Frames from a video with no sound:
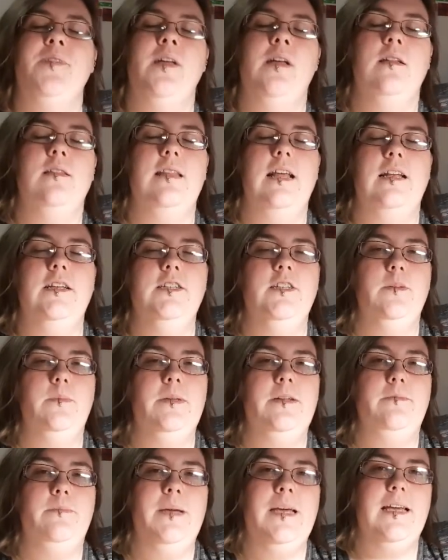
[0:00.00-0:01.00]
That little bit
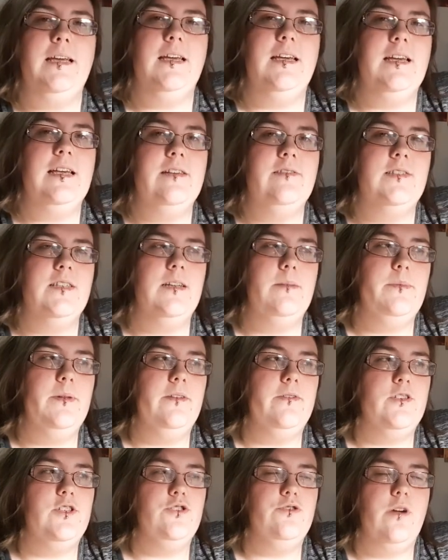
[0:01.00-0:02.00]
of pink gives it a bit
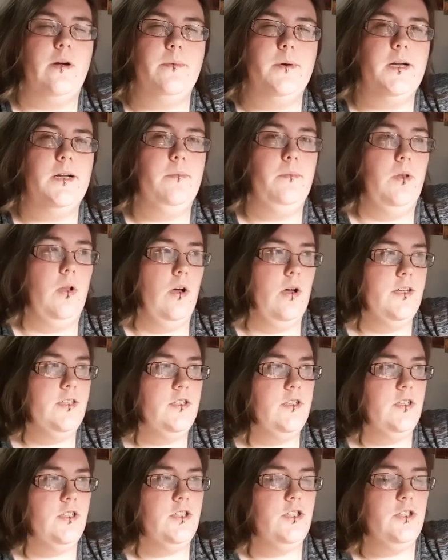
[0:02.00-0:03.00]
of a strawberry blonde
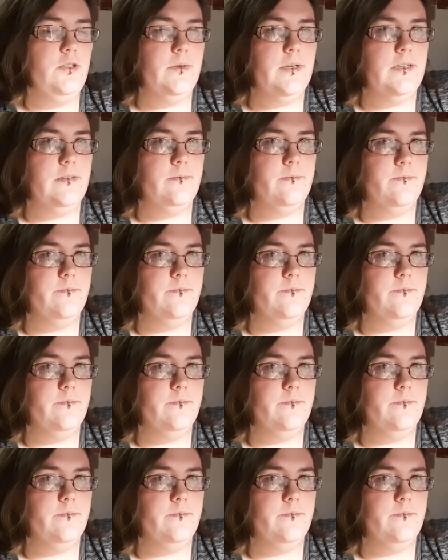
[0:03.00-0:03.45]
look to it.